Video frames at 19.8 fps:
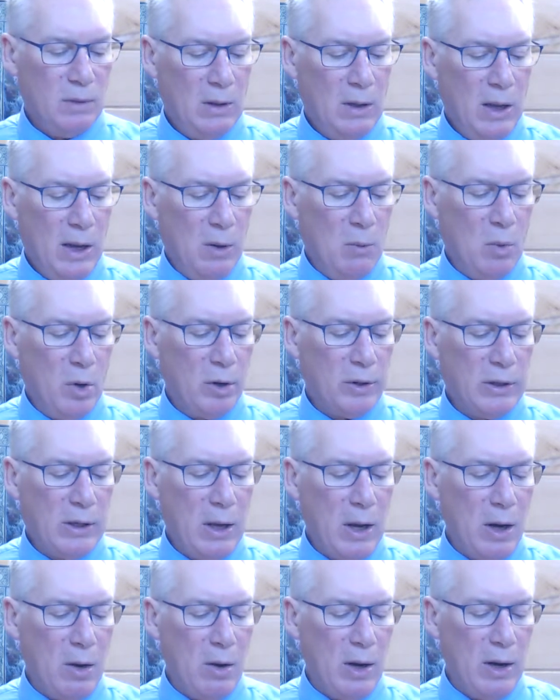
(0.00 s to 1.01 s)
and were
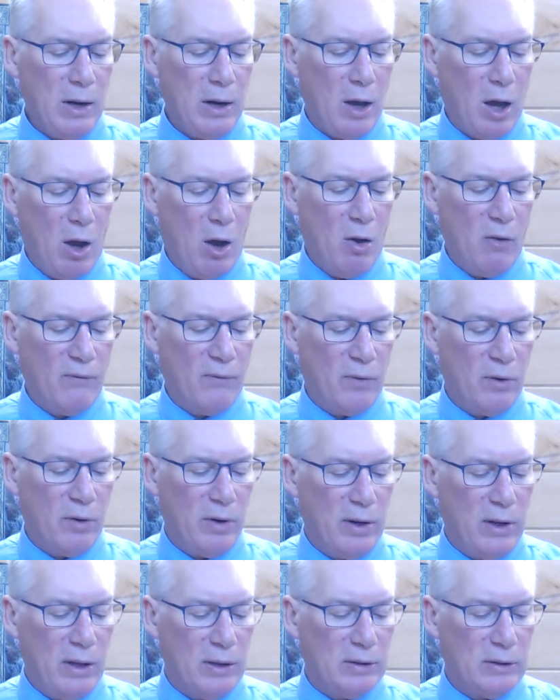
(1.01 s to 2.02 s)
carried
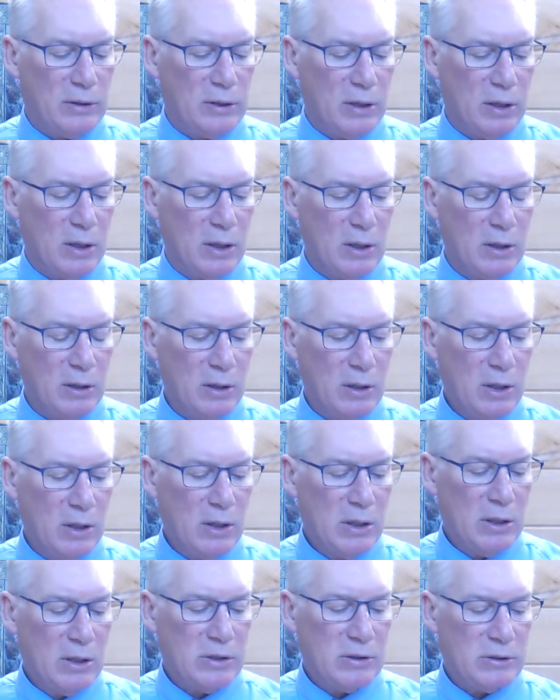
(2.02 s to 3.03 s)
over into
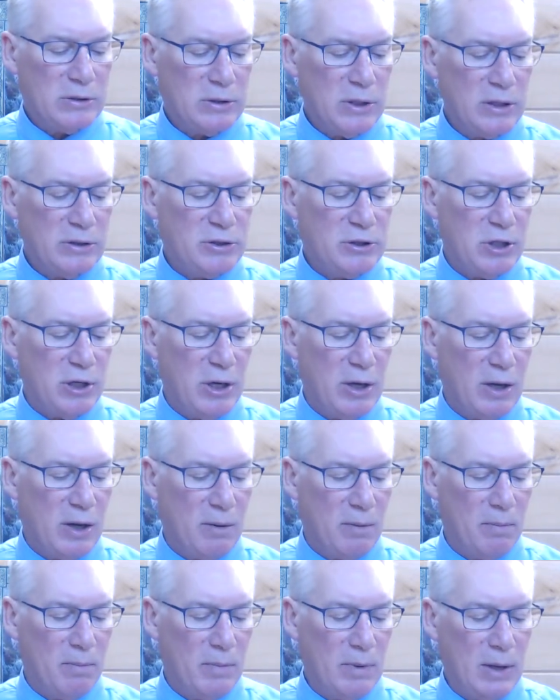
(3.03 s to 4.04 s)

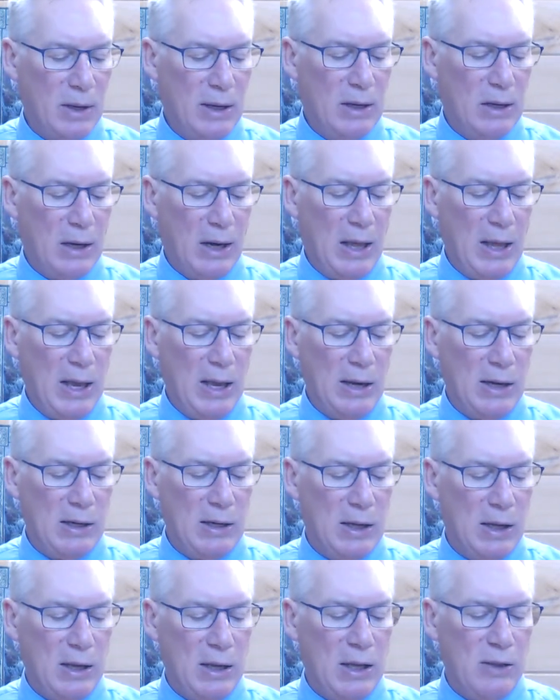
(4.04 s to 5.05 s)
Sychem and laid
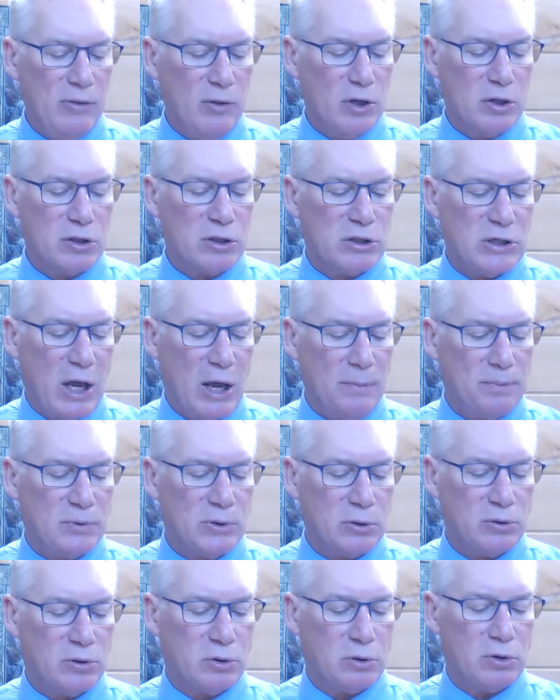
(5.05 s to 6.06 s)
in the
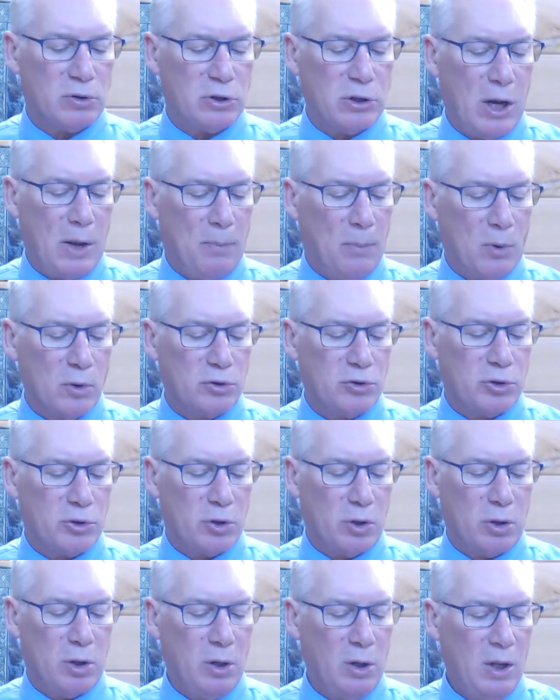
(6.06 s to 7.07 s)

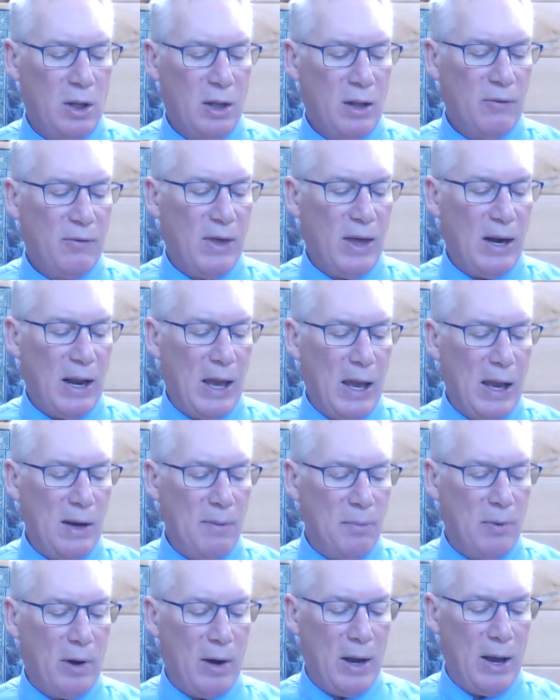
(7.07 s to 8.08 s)
sepulchre that
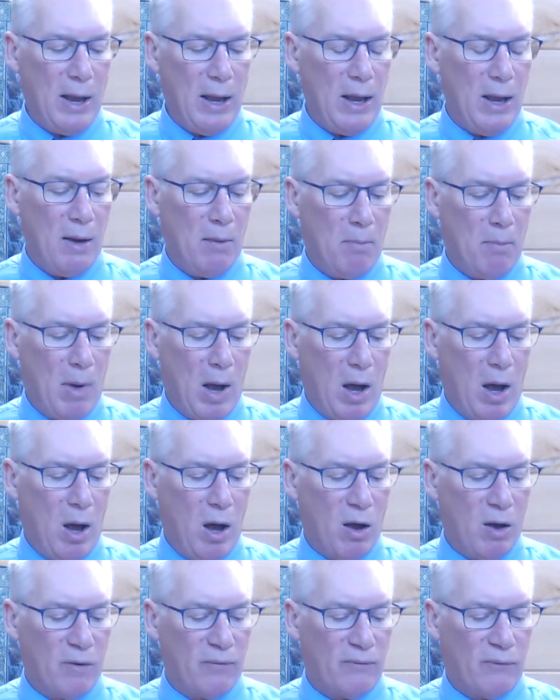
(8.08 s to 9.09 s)
Abraham
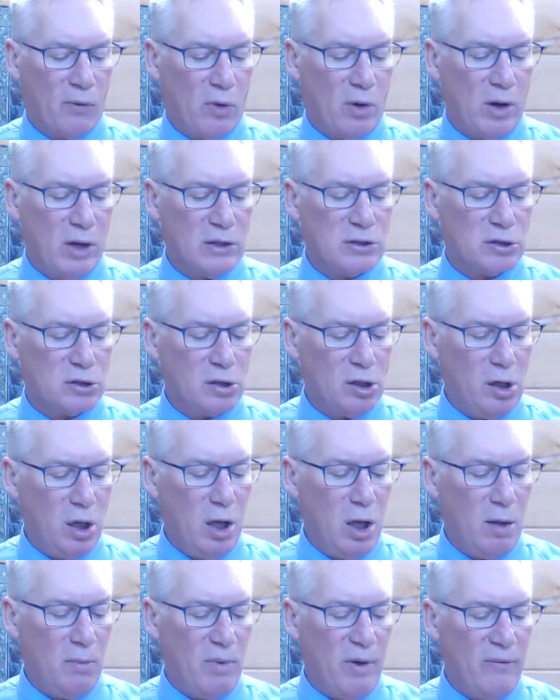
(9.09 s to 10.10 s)
bought for a
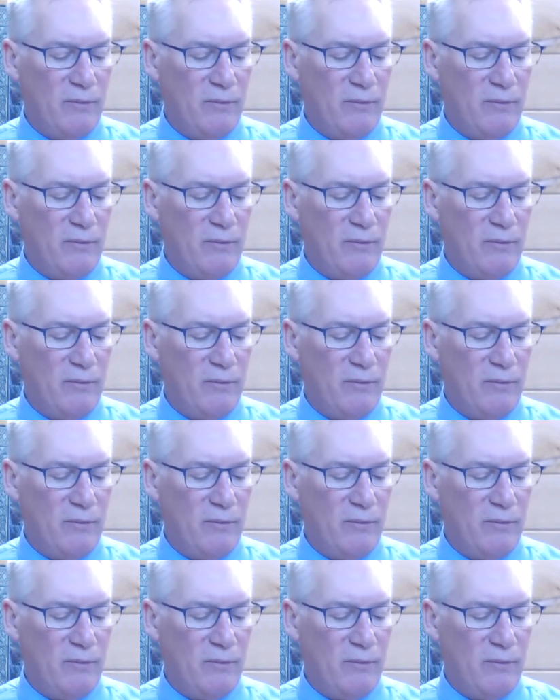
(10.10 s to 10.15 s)
sum of